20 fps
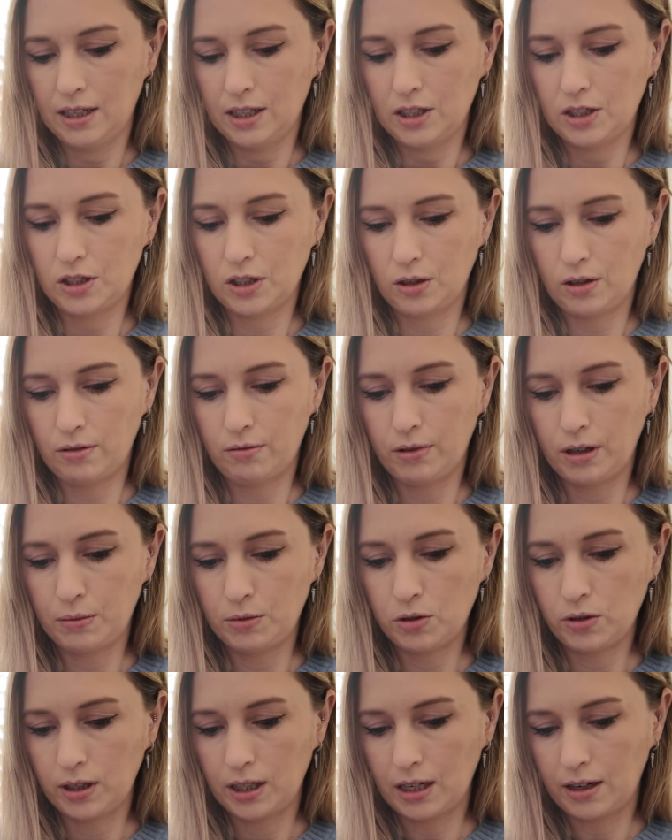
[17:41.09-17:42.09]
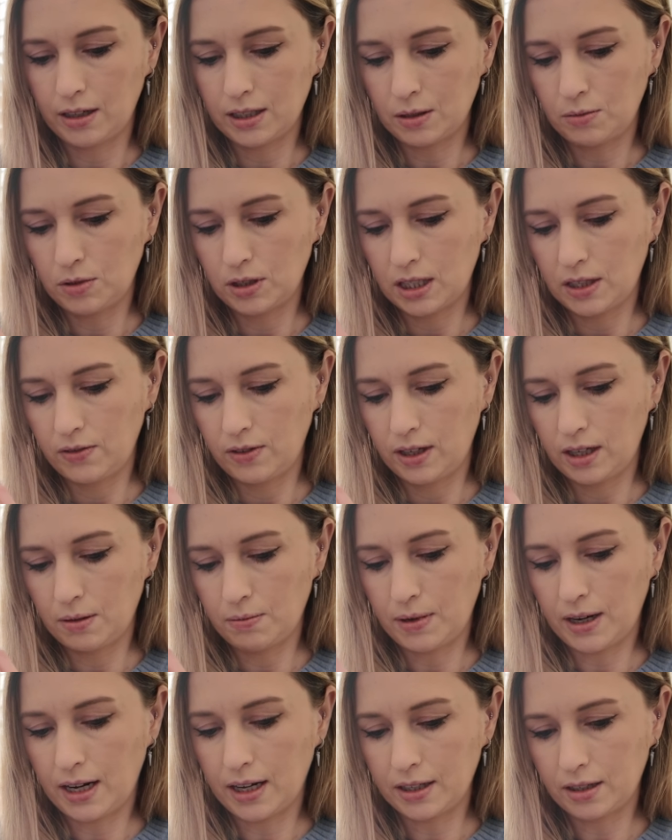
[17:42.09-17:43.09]
So what I'm doing now is I'm just giving it a
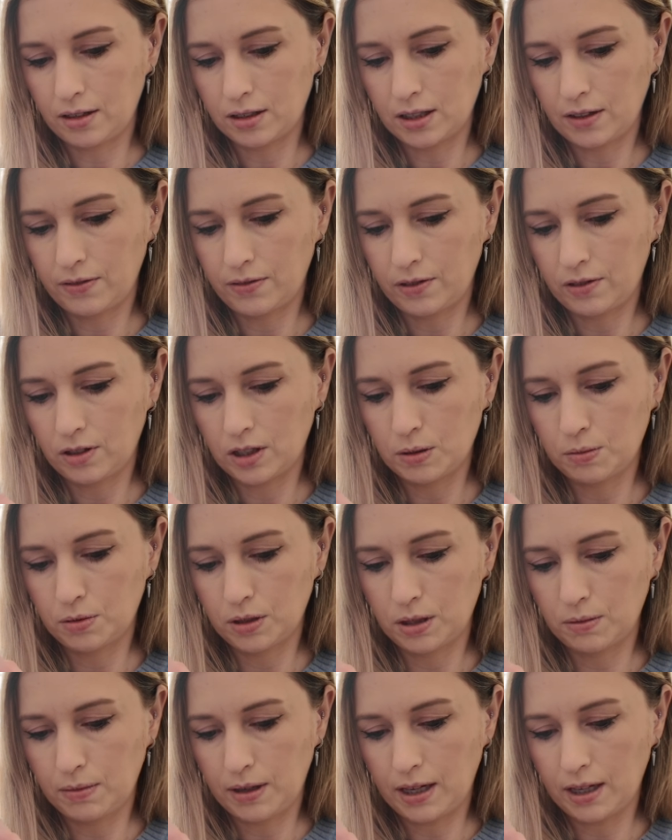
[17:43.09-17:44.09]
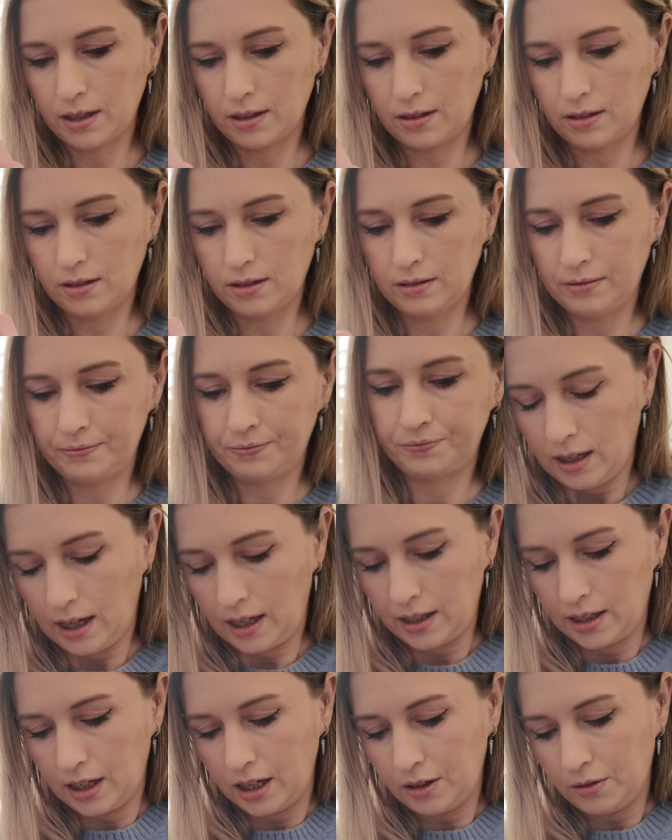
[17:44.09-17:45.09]
mouth because I forgot to put the mouth on,
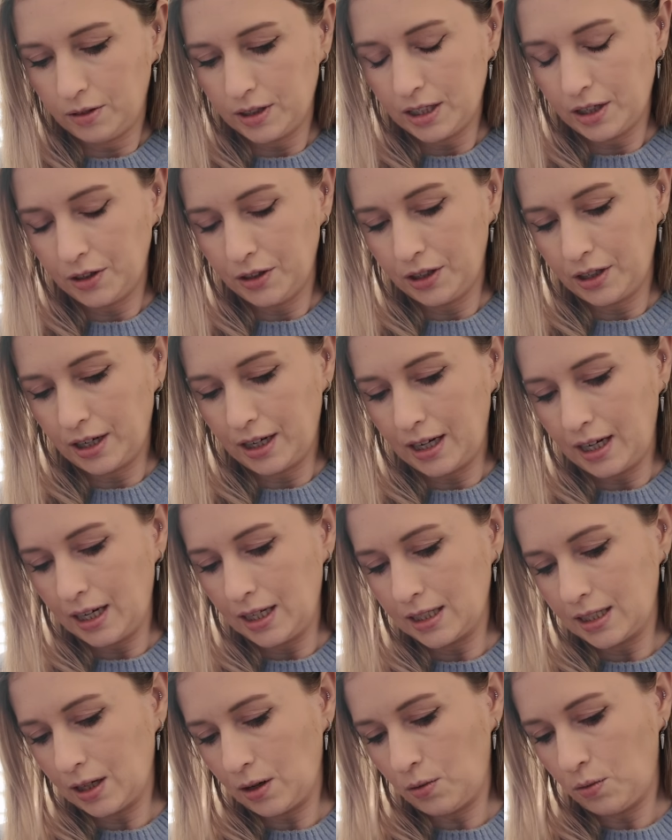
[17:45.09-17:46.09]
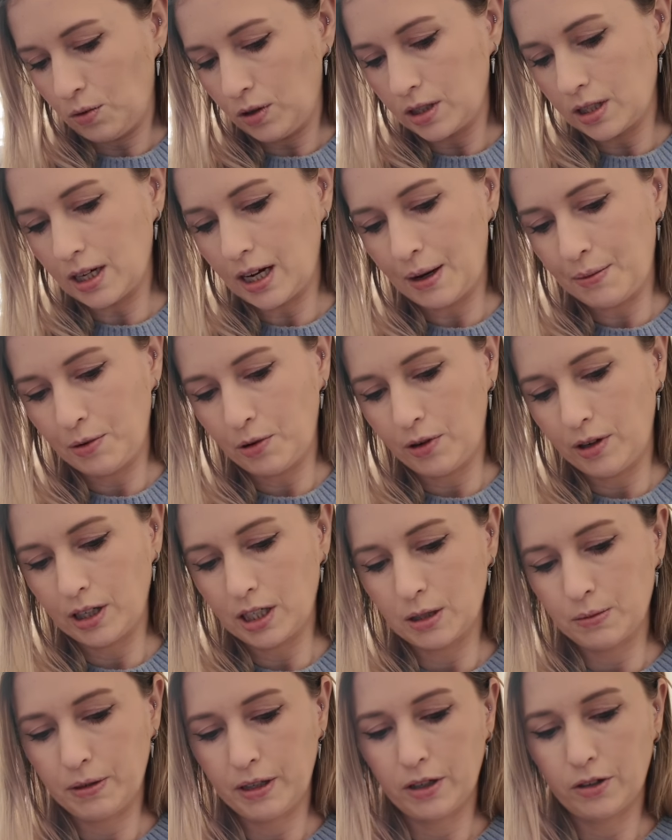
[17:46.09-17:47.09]
and then I will tell you guys what I'm going
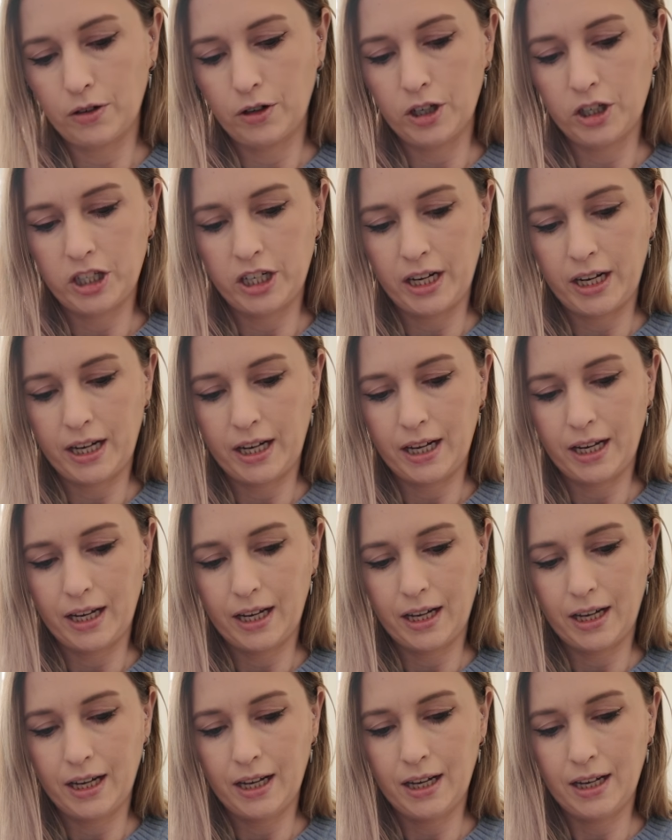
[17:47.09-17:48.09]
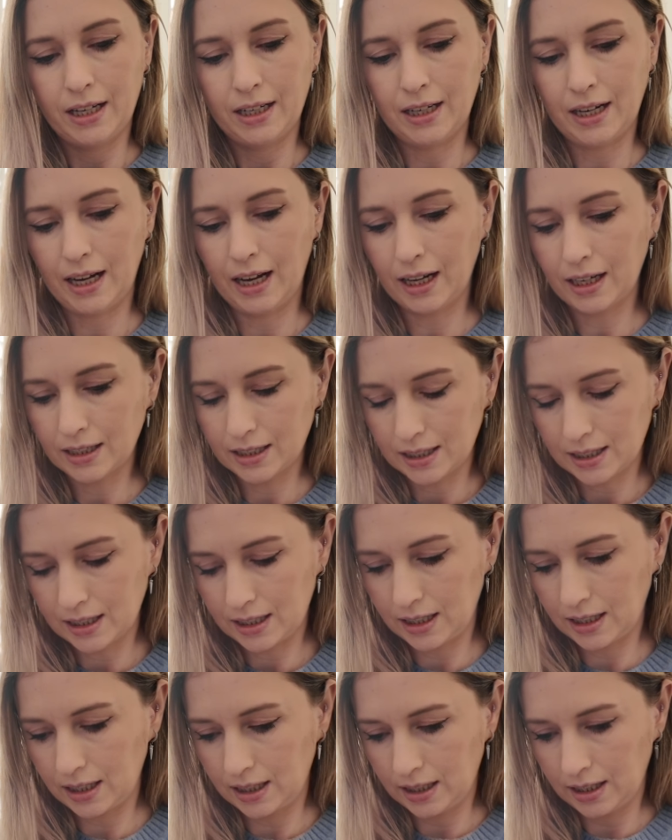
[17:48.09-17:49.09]
to be crocheting
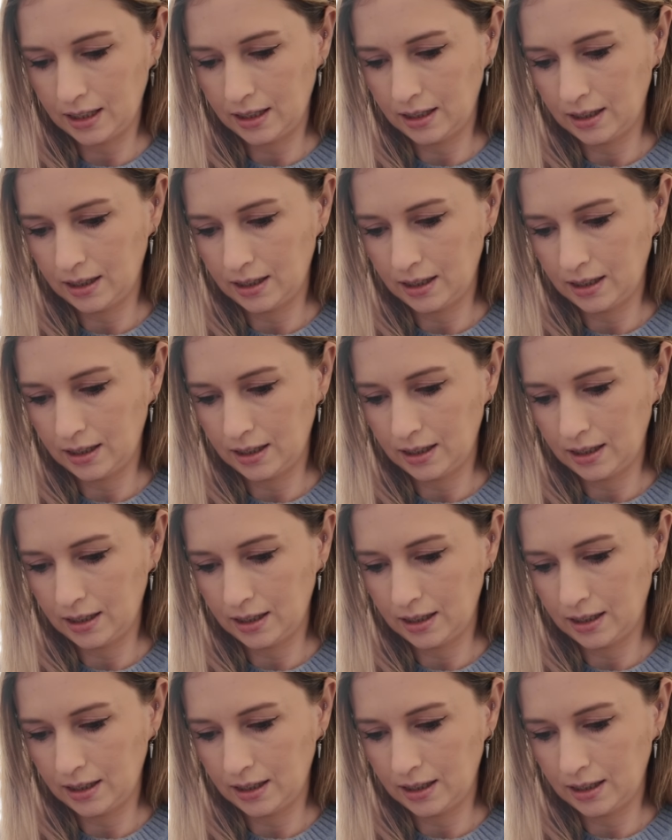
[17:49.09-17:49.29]
next.